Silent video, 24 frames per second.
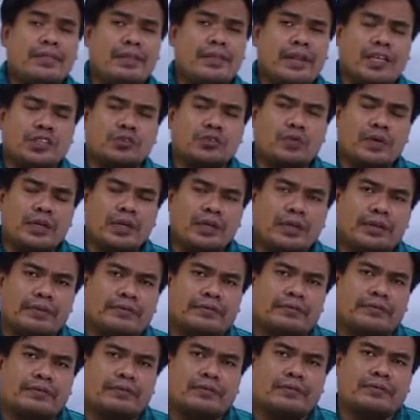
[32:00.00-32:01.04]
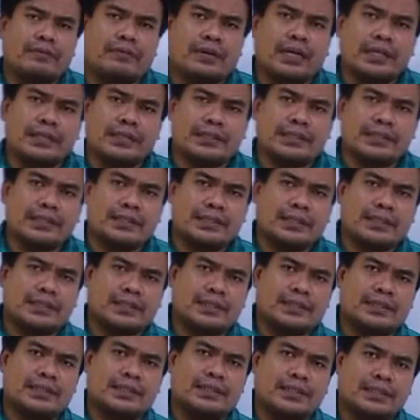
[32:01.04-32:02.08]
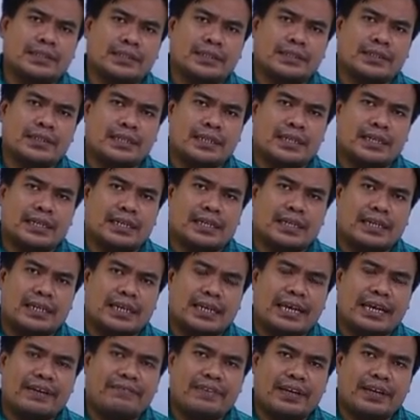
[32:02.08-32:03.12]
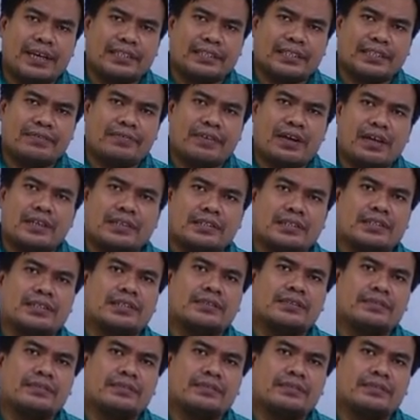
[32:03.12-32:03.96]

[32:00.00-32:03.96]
the next one, fast, F-A-S-T, fast.